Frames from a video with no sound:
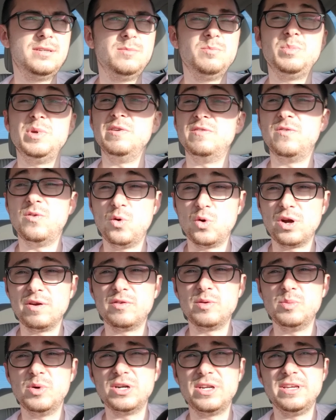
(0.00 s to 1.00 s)
before
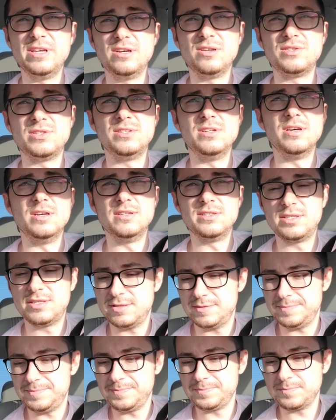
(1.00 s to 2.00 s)
everybody else does.
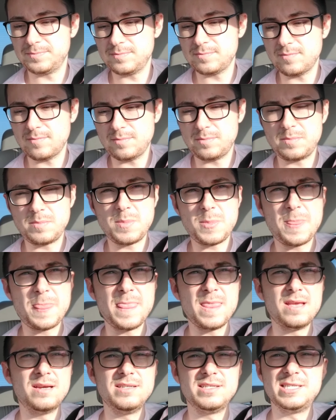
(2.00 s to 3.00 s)

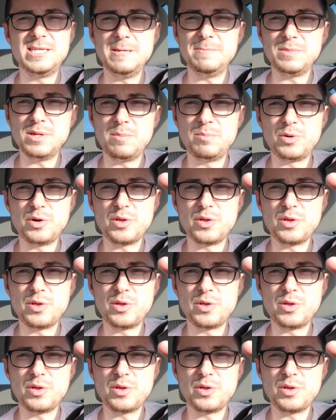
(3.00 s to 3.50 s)
Tip number